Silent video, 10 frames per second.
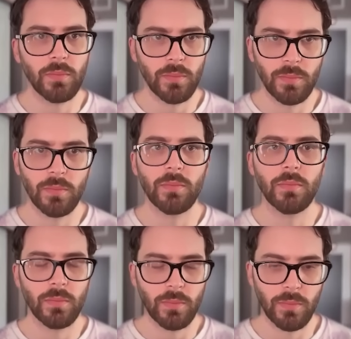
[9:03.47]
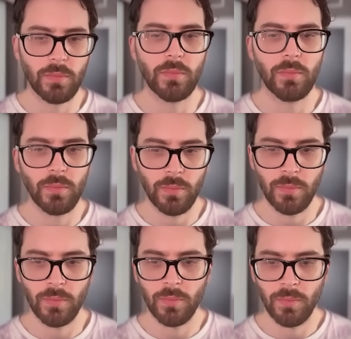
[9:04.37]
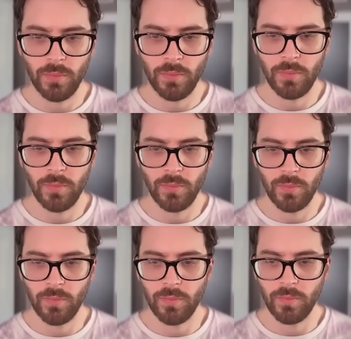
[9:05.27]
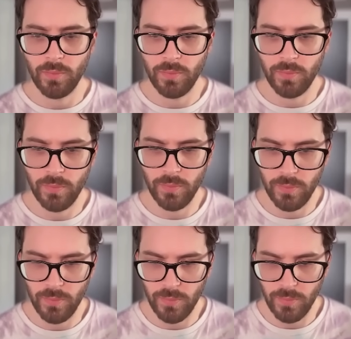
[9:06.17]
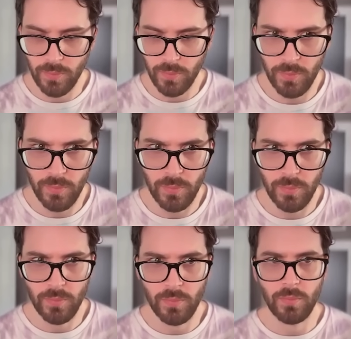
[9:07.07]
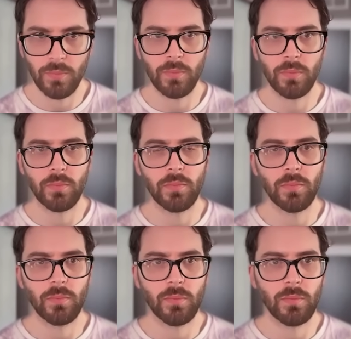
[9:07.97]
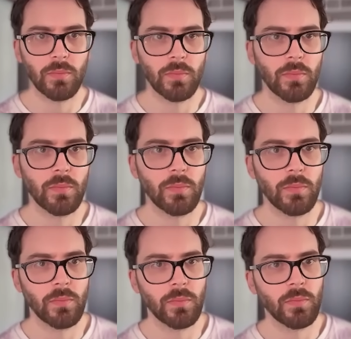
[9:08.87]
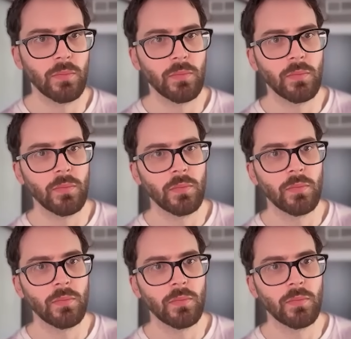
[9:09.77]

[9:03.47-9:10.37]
(not speaking)